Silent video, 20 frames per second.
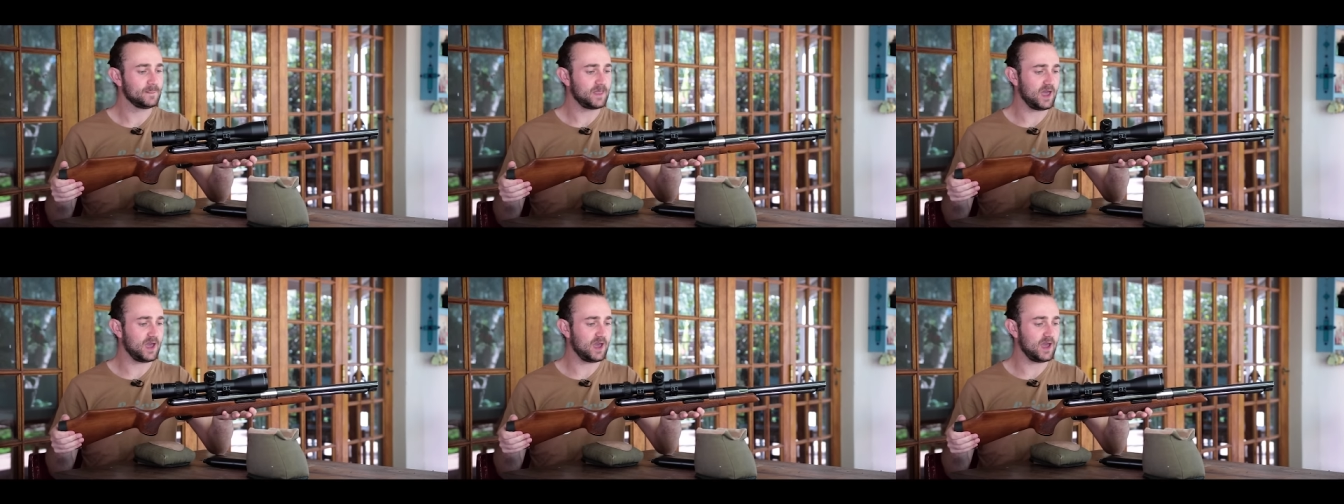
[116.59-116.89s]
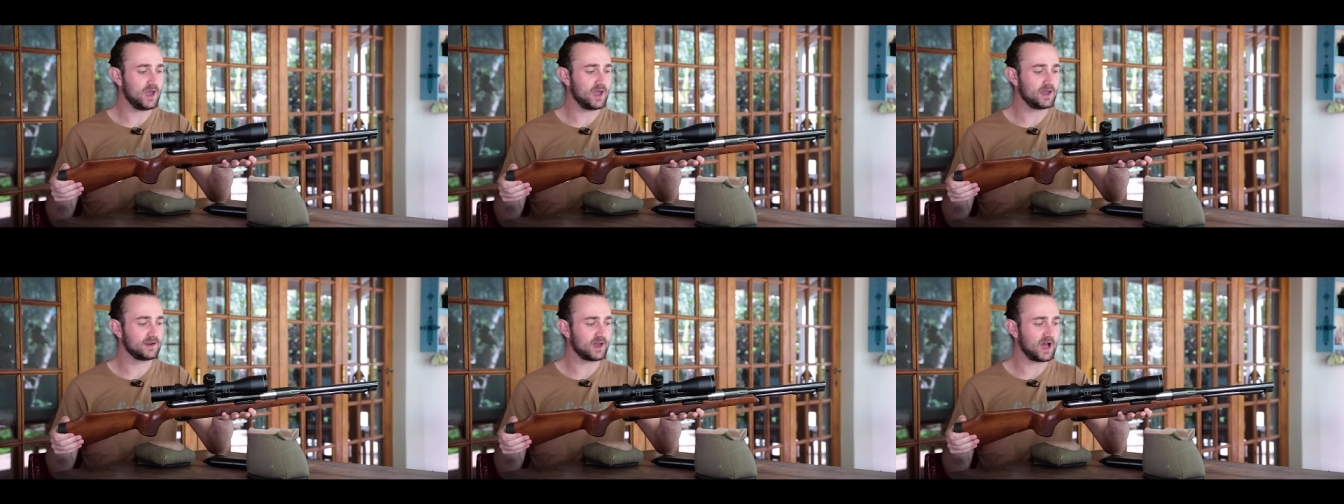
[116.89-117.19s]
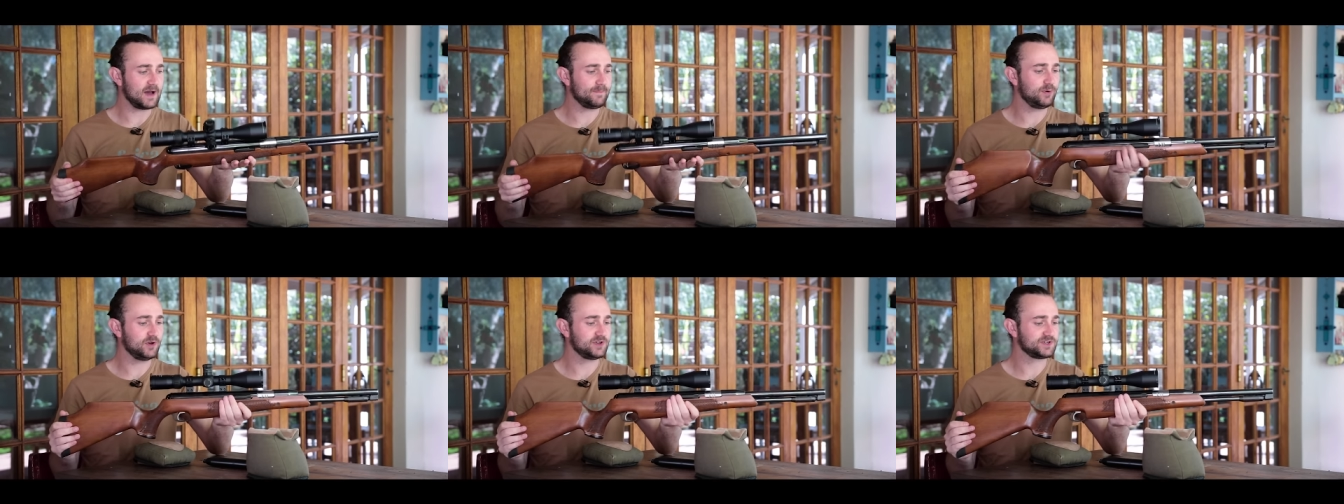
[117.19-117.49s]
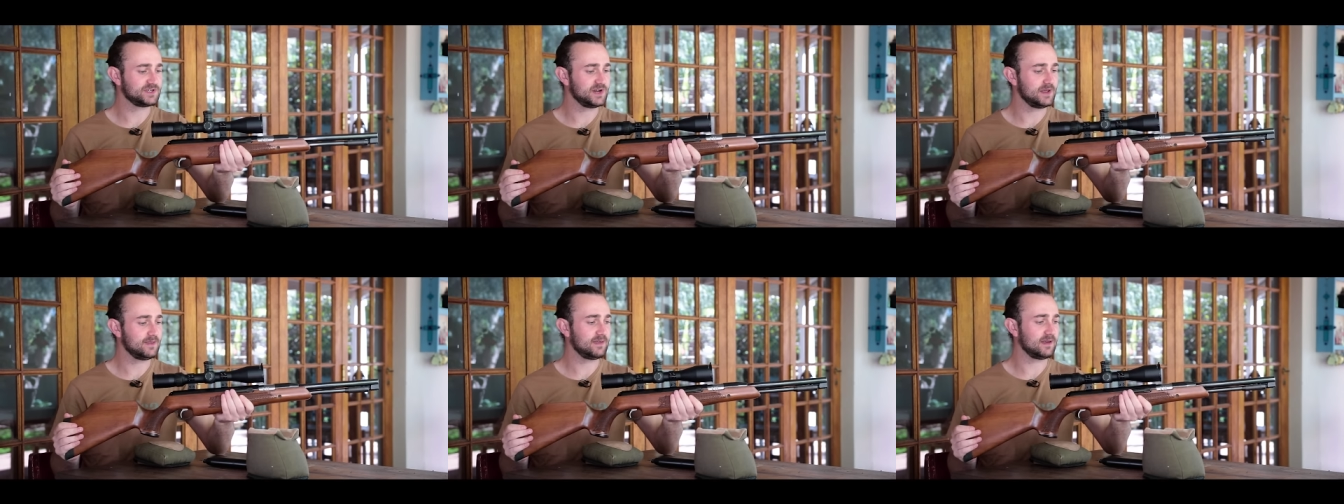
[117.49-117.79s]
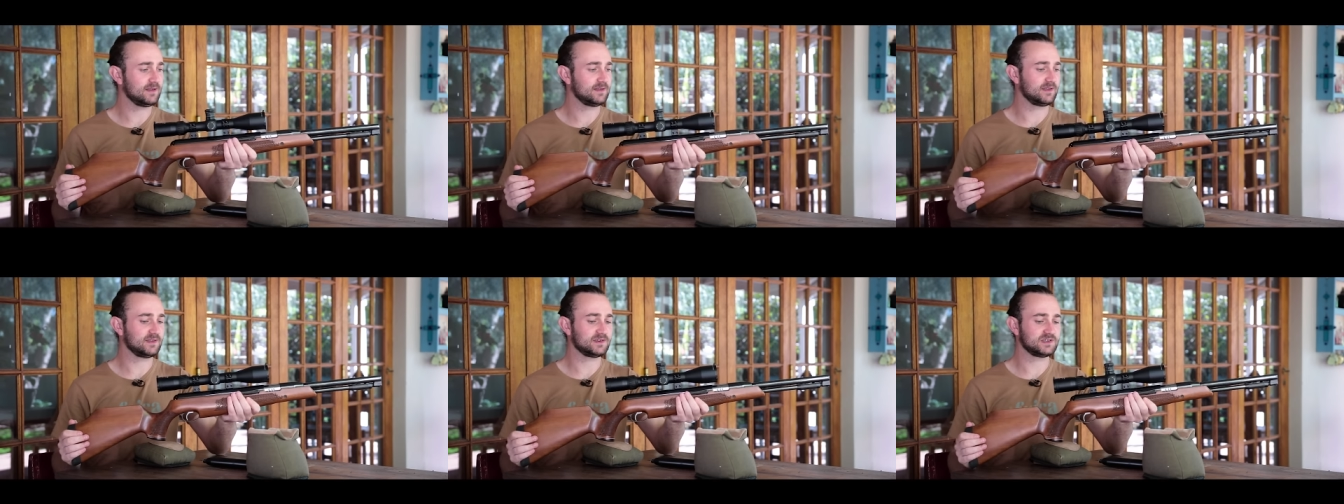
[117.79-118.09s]
and I personally
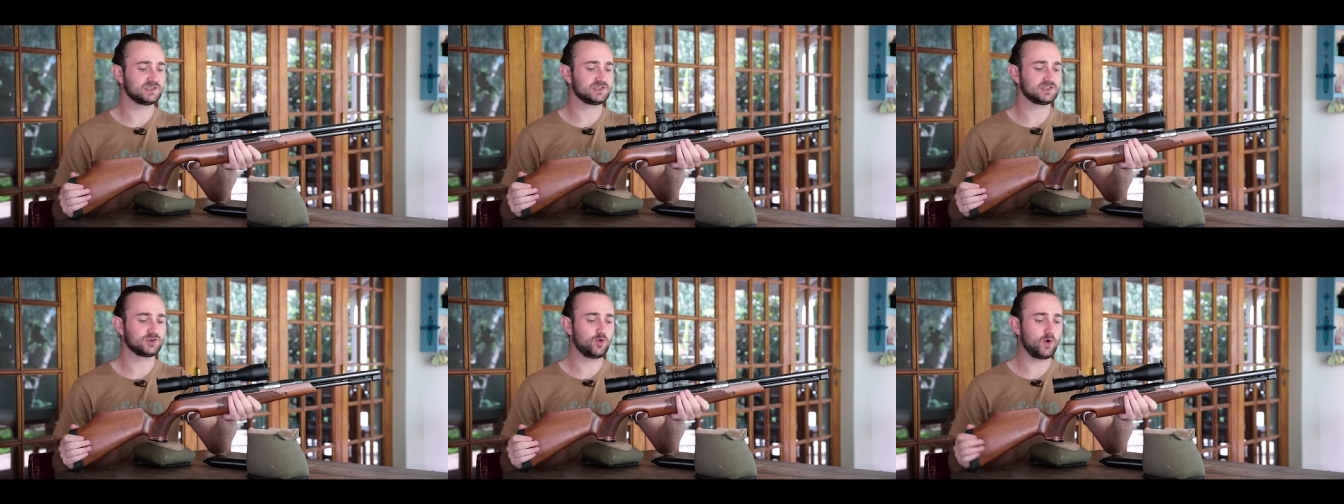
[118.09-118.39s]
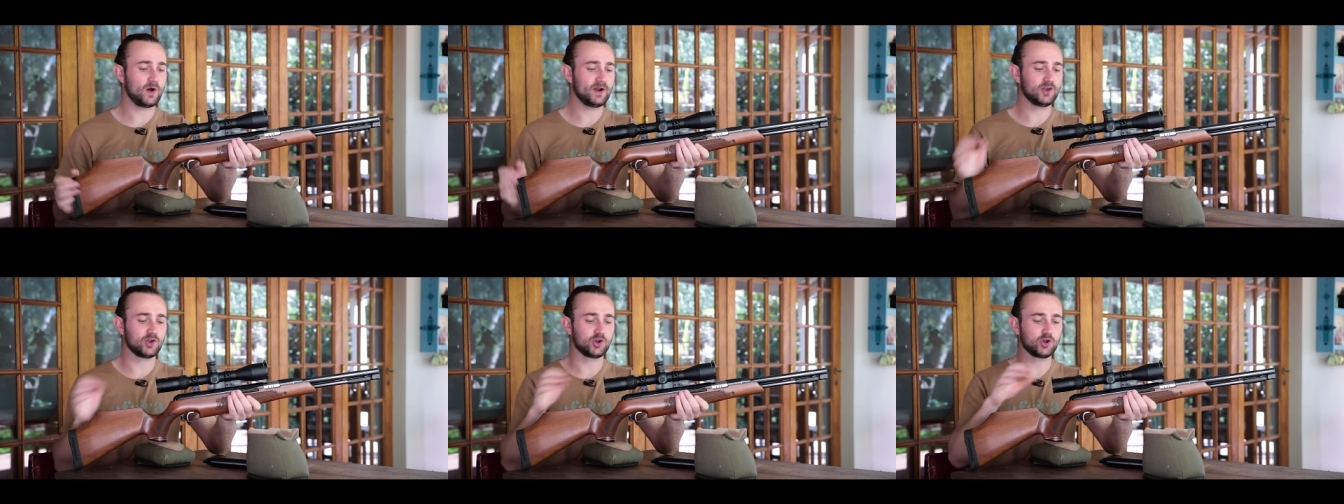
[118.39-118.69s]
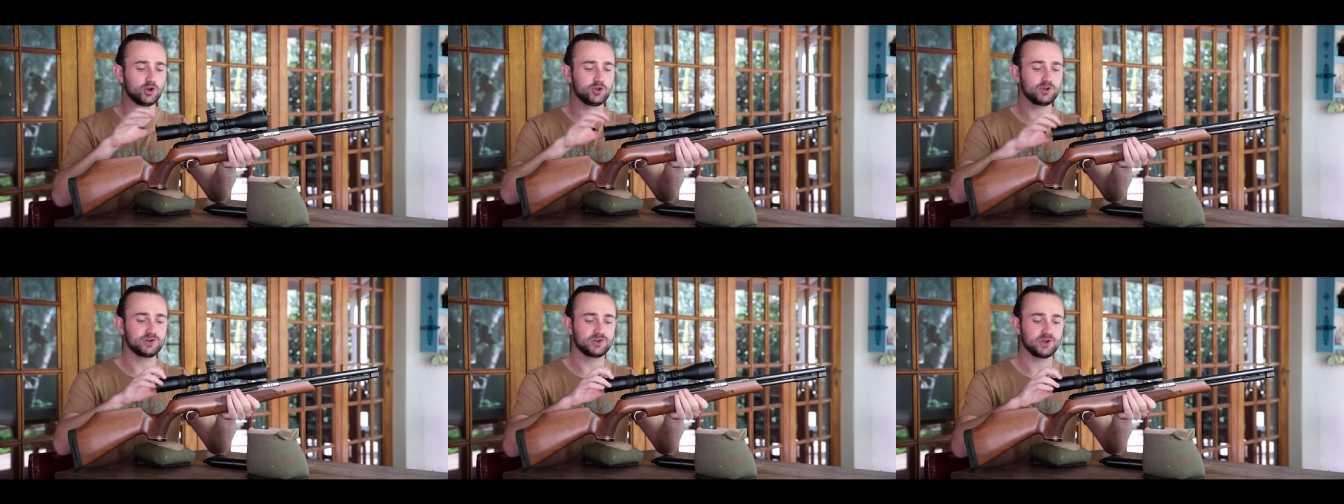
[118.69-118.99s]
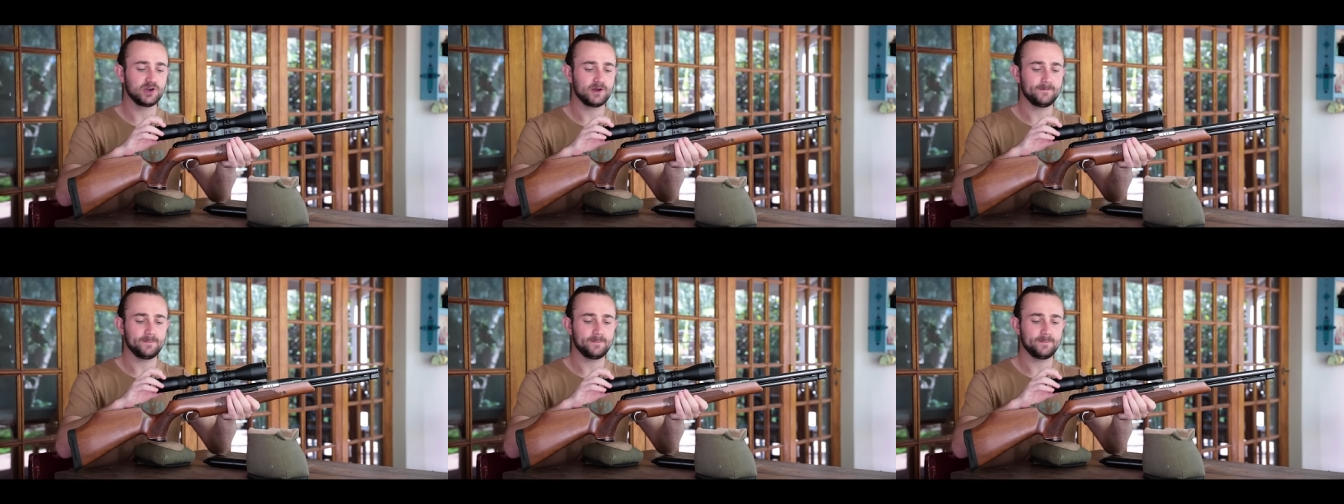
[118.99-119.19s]
think that this is quite a good